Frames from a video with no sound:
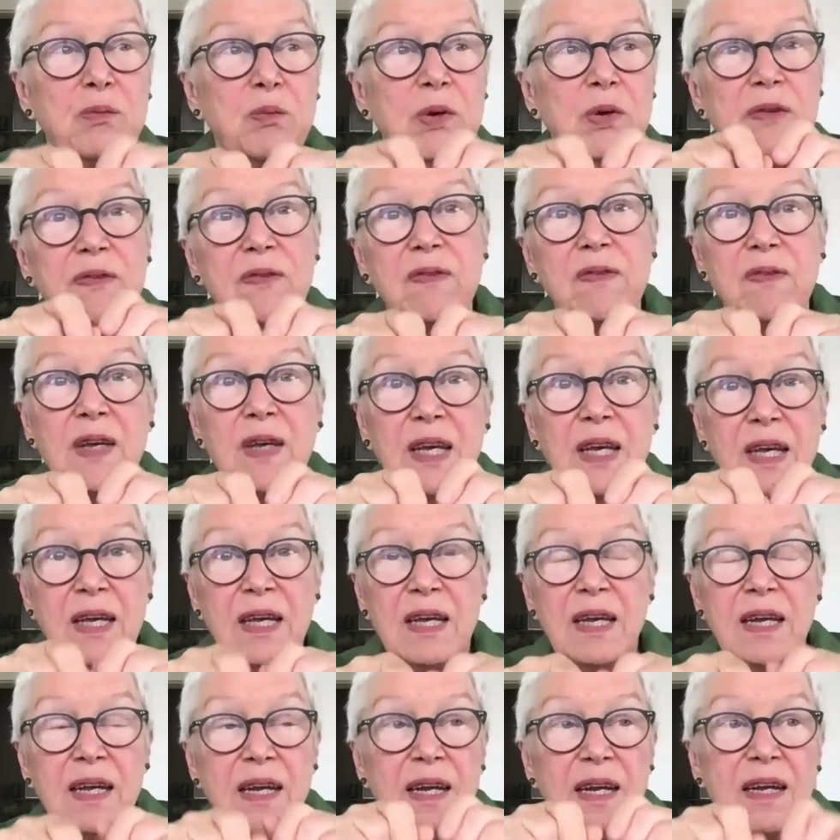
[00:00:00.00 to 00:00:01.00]
with
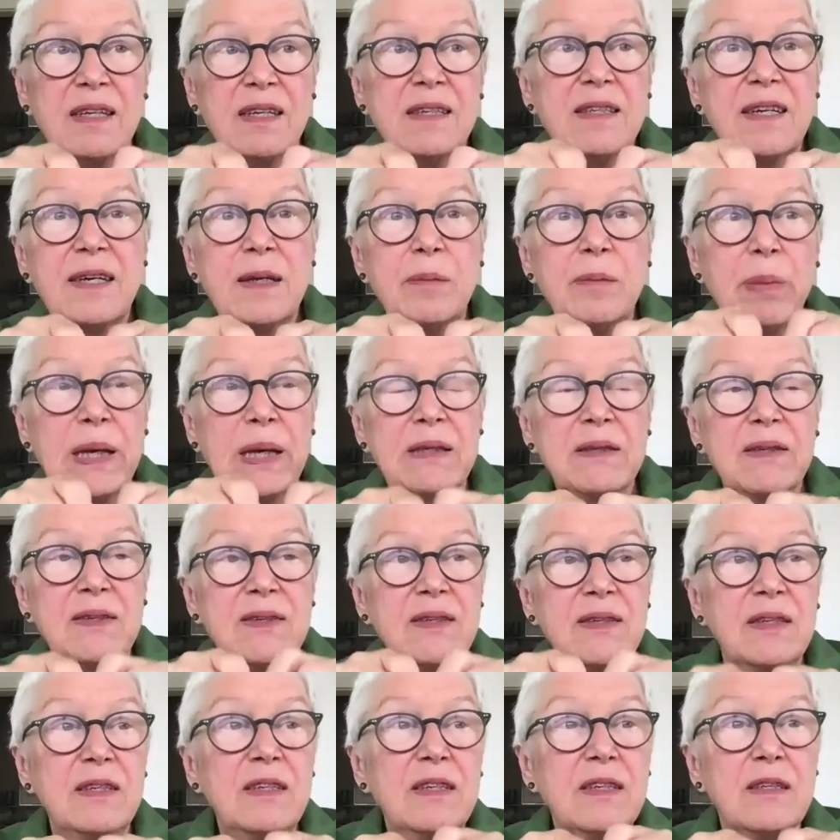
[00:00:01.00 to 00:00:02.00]

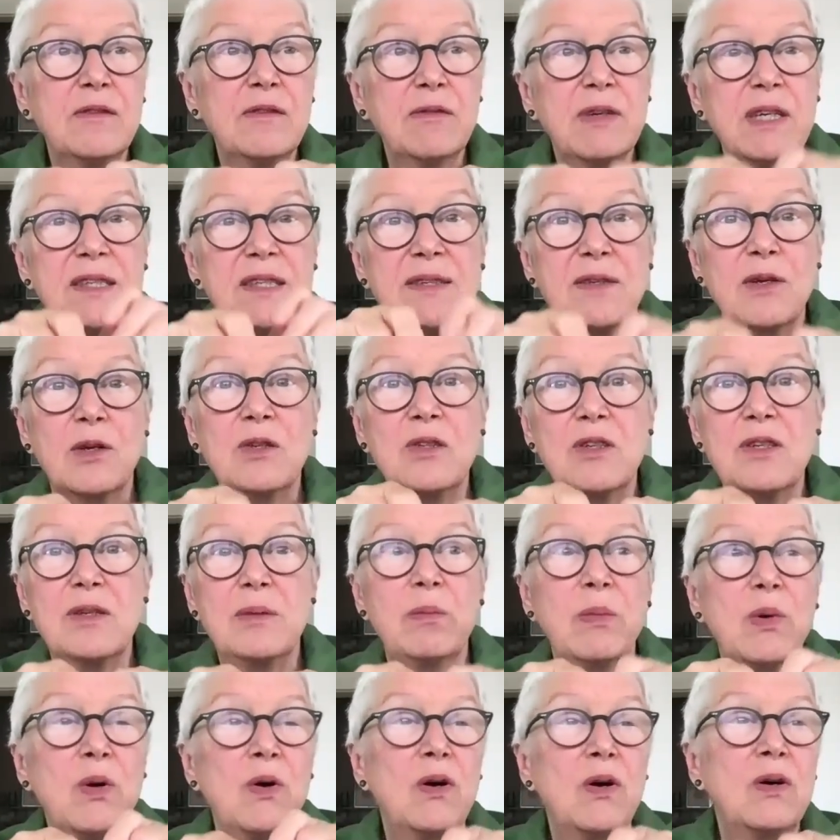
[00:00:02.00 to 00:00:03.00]
anti-Palestinian
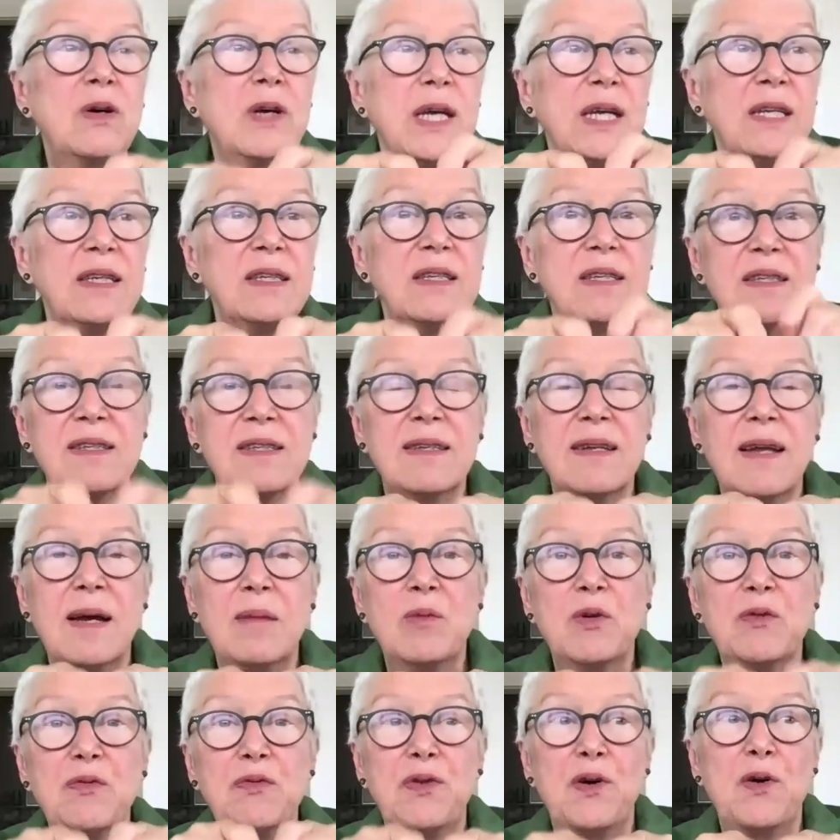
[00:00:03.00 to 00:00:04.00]
ressentiment and
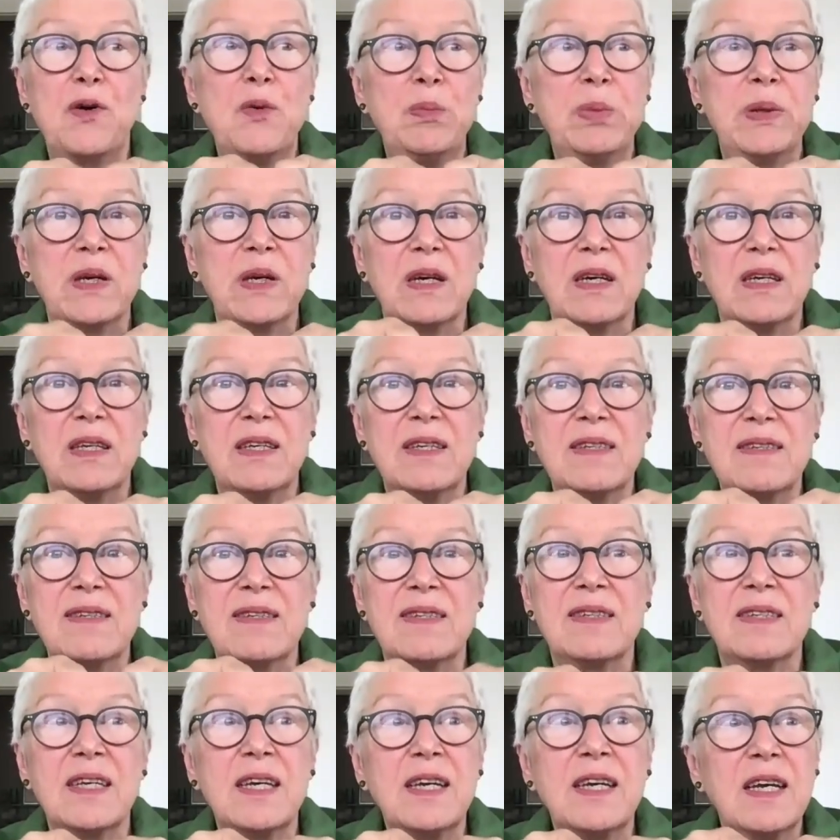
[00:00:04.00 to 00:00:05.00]
Islamophobia
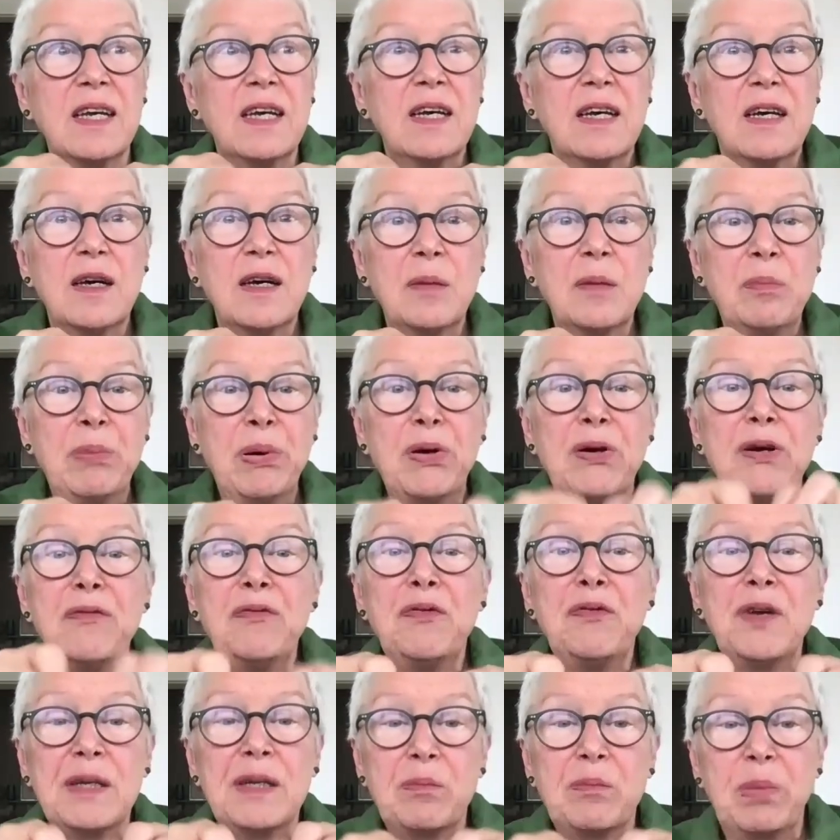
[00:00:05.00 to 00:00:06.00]
is a
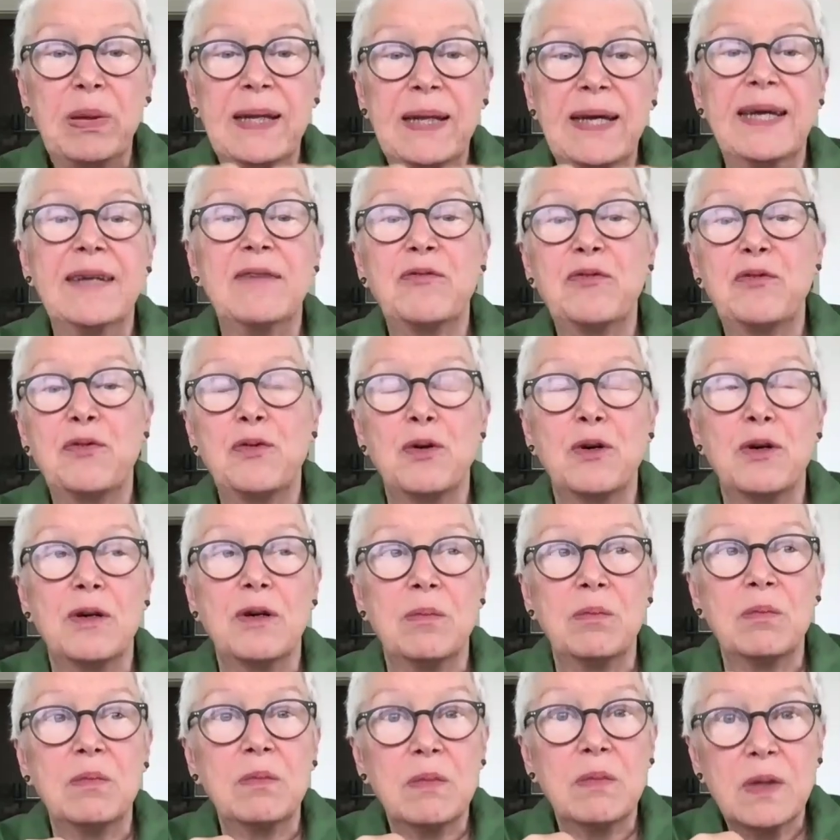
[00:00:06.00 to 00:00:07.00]
perfect
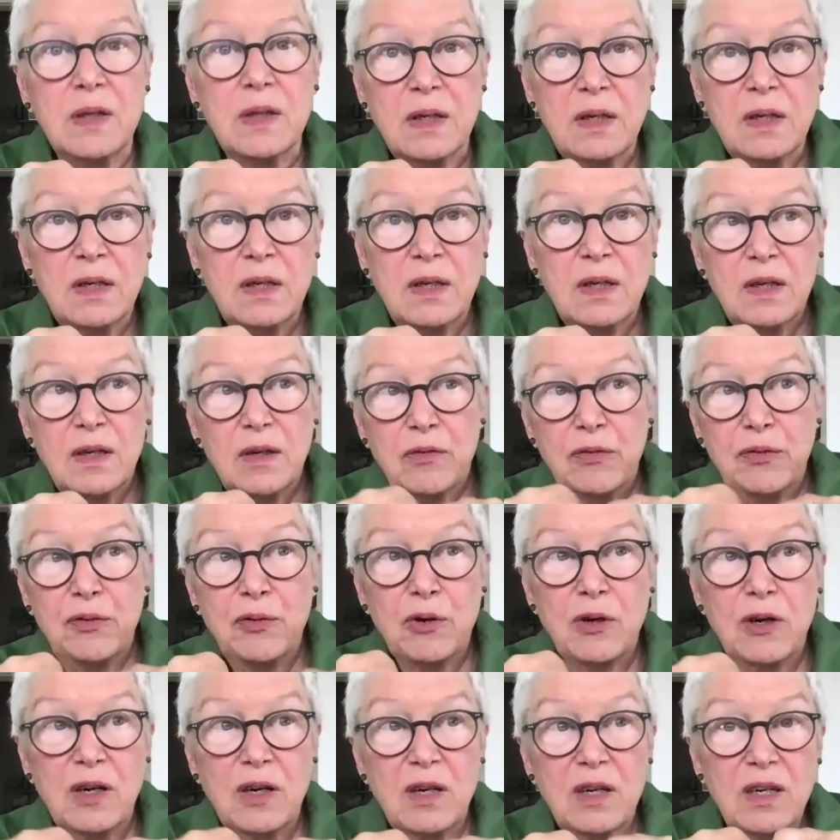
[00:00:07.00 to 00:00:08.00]
platform
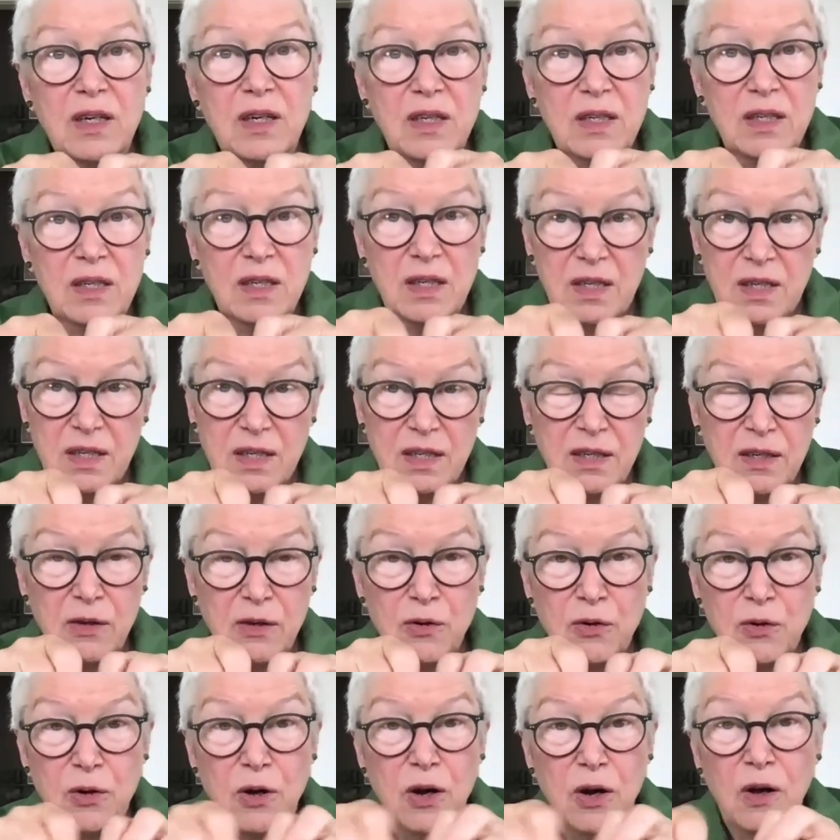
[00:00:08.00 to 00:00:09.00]
for, you
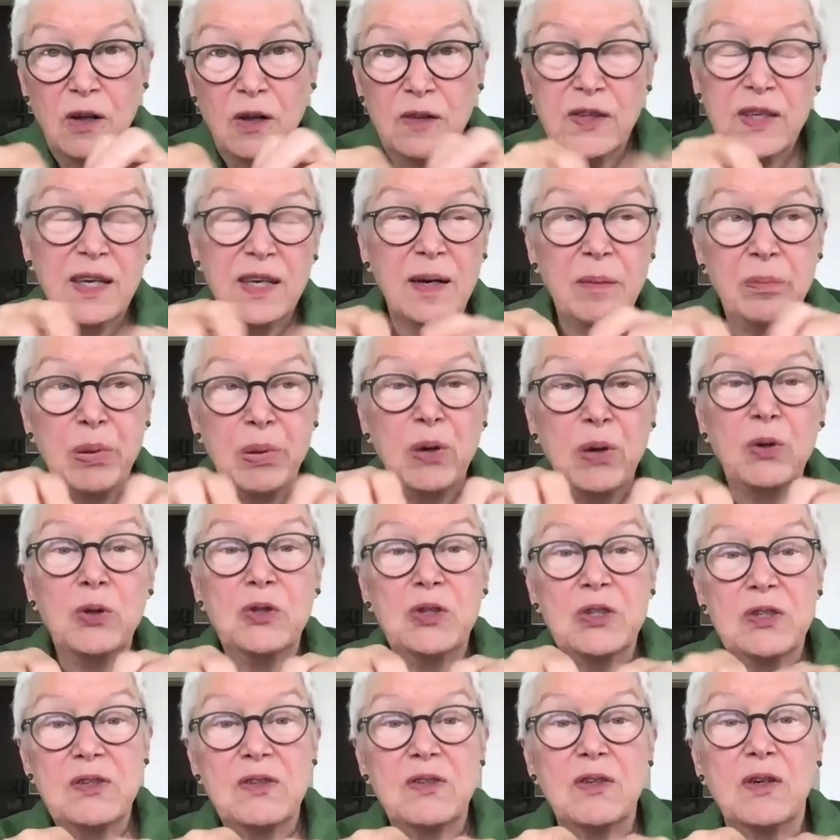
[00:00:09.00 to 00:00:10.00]
know, all the
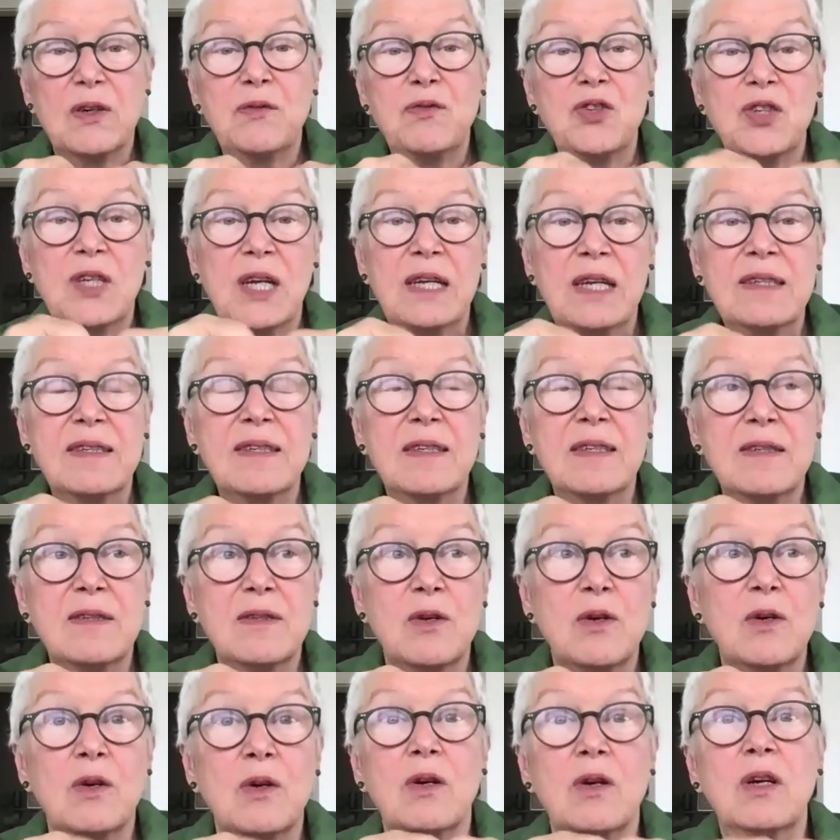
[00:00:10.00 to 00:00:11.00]
upholders of
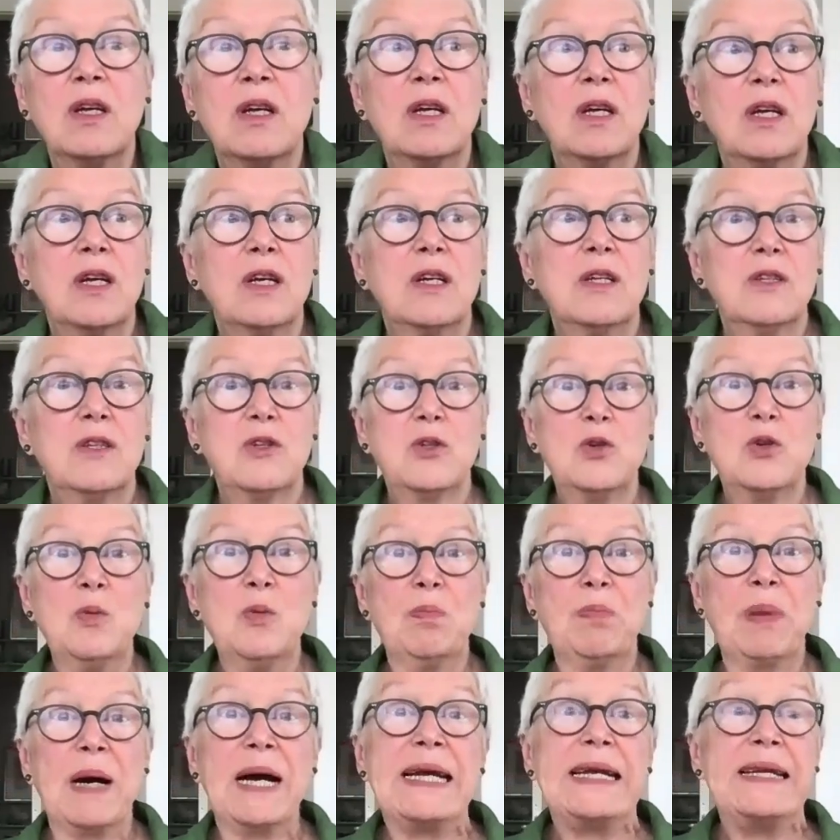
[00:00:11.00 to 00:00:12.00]
Staatsräson to
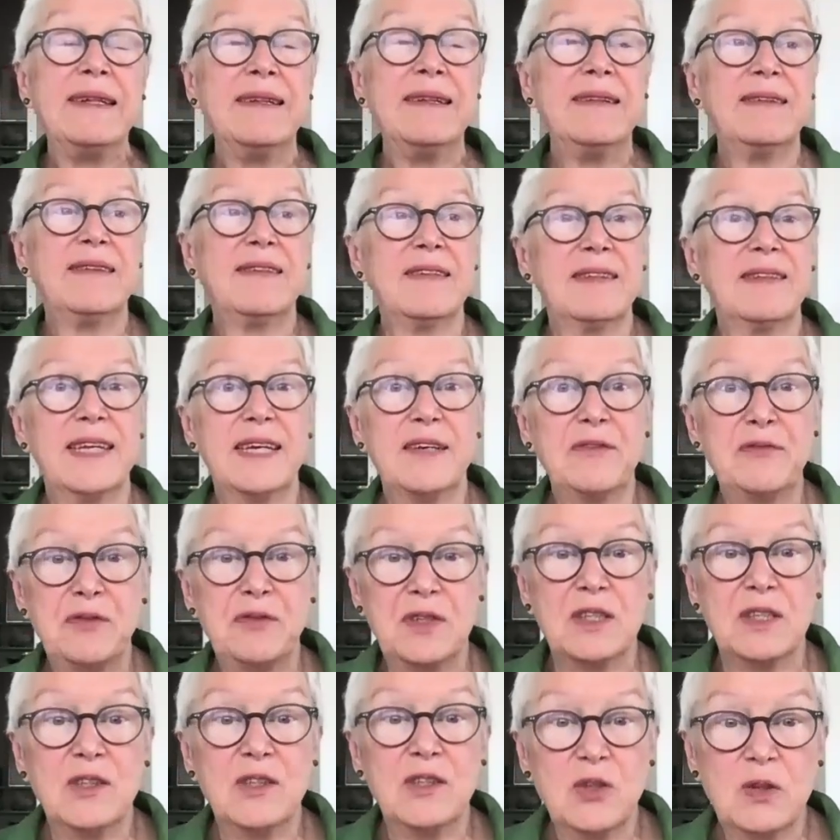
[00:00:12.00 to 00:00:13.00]
bind the
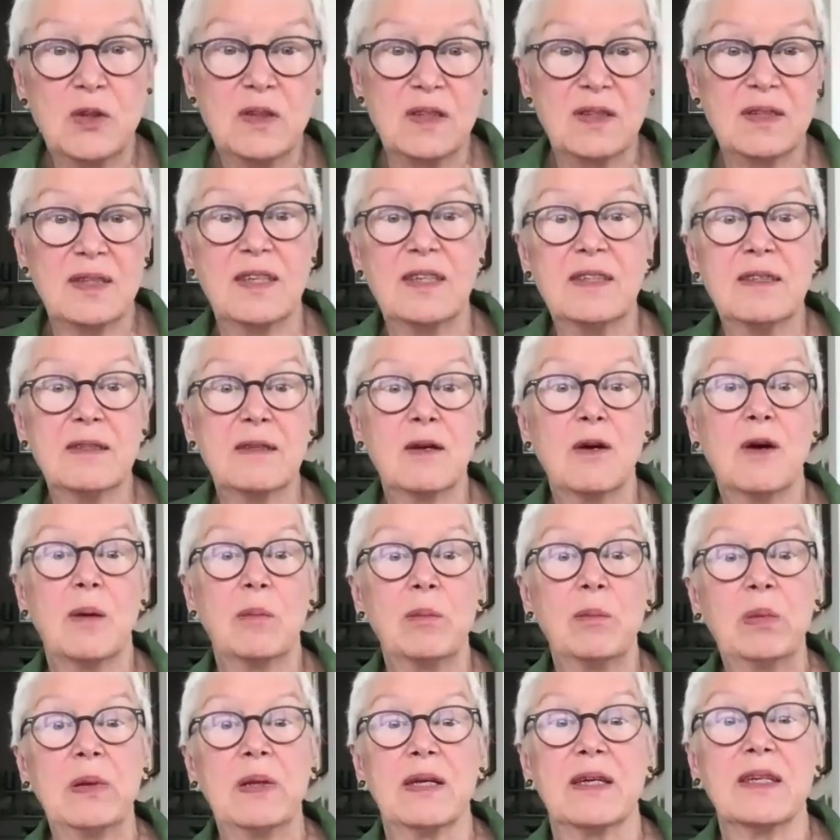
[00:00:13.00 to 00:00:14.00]
left into this guilt
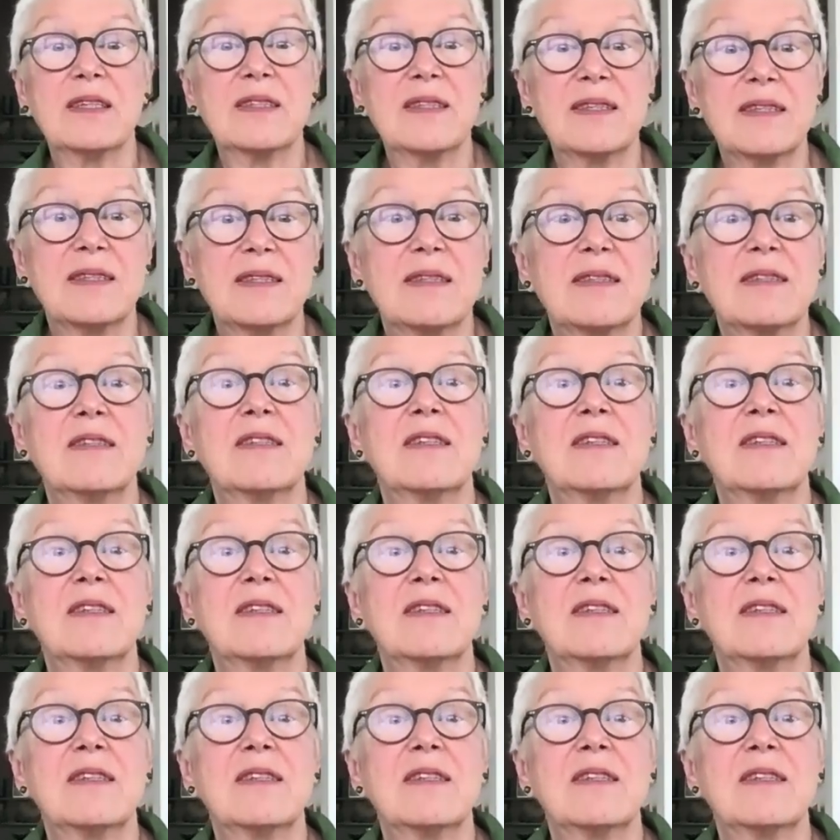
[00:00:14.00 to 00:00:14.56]
complex.